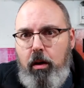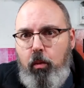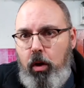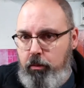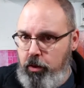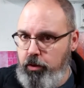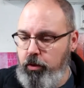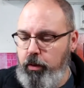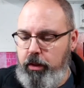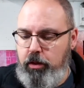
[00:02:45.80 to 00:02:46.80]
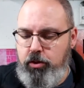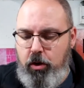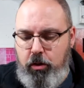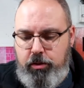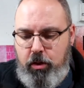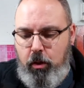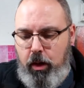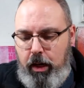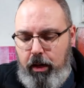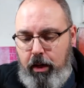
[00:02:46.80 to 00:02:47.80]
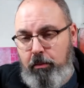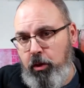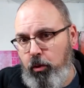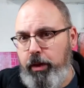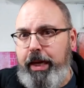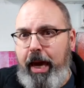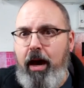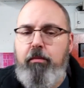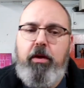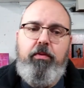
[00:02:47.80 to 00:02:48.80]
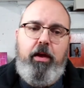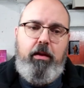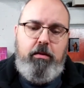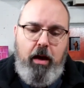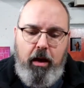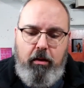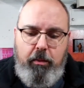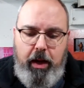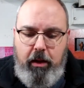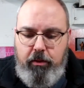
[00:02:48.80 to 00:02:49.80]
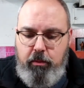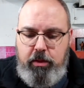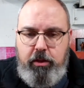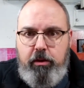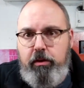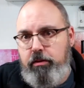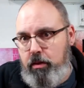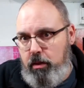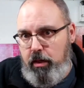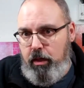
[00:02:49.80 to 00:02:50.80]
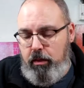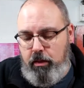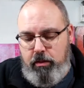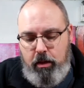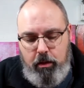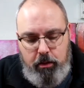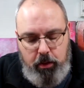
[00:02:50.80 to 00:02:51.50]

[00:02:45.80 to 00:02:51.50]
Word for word: what I'm going to do in the journal. So I'm going to recap and then talk about the materials and the techniques that